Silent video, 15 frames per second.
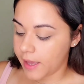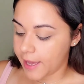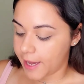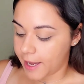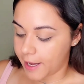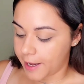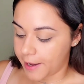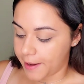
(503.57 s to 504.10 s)

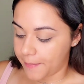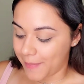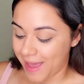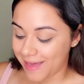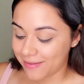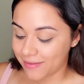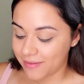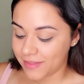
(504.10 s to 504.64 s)

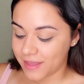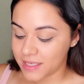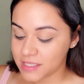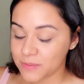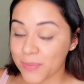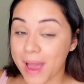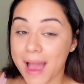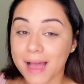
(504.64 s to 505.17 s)
And this
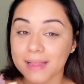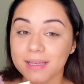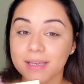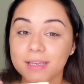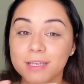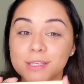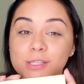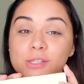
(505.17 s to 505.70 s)
palette
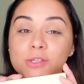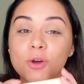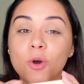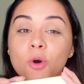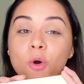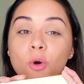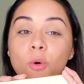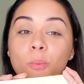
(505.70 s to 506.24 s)
is
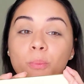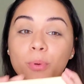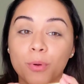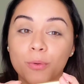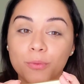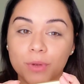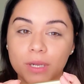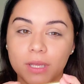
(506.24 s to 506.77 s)
so
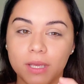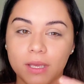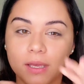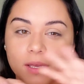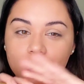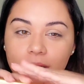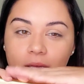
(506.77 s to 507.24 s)
pretty.